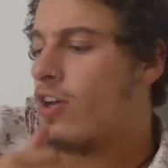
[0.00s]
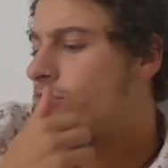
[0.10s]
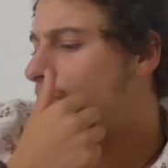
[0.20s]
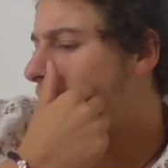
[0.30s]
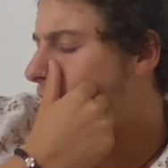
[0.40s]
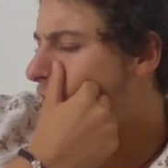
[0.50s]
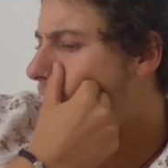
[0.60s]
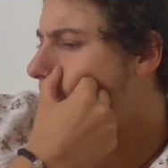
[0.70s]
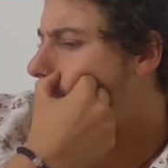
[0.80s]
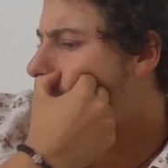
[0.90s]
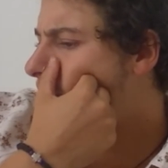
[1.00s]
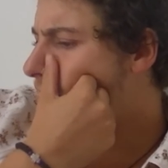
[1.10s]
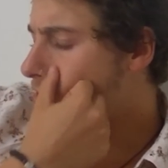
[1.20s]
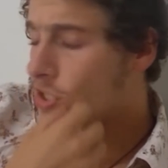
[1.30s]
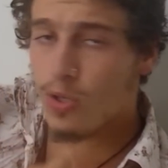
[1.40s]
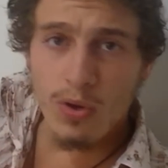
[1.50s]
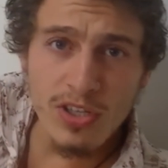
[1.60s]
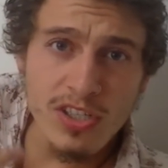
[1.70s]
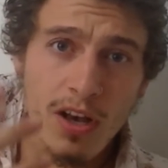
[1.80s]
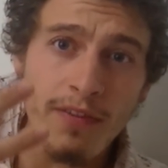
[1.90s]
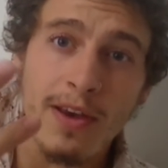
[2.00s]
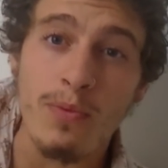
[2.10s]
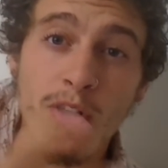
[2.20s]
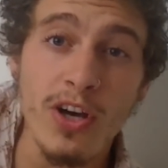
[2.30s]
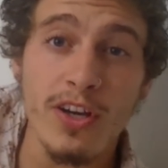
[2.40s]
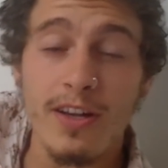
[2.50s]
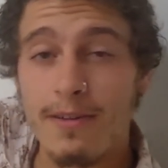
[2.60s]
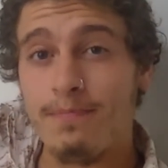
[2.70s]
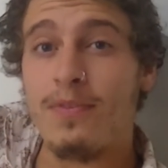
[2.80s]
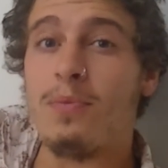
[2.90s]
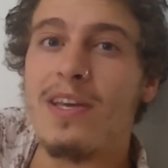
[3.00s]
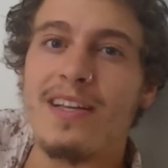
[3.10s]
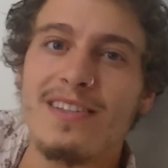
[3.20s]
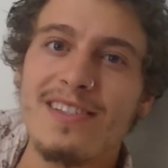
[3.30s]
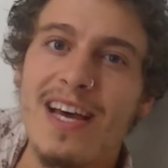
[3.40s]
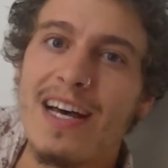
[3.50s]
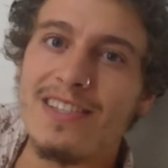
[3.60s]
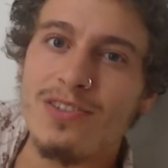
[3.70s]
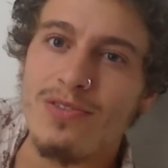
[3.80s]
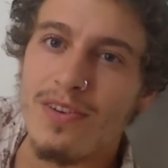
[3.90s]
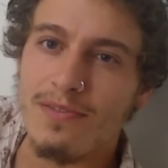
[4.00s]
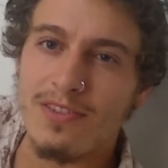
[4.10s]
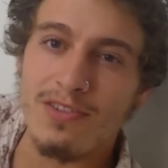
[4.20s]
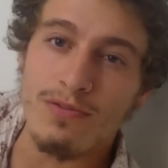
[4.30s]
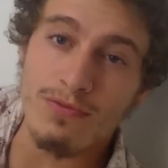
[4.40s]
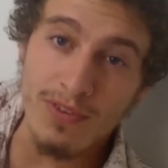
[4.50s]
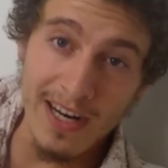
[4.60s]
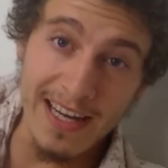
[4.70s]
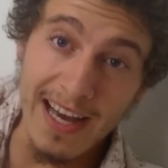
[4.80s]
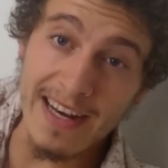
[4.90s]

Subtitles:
So when we really get to the source of a word, then we can start to really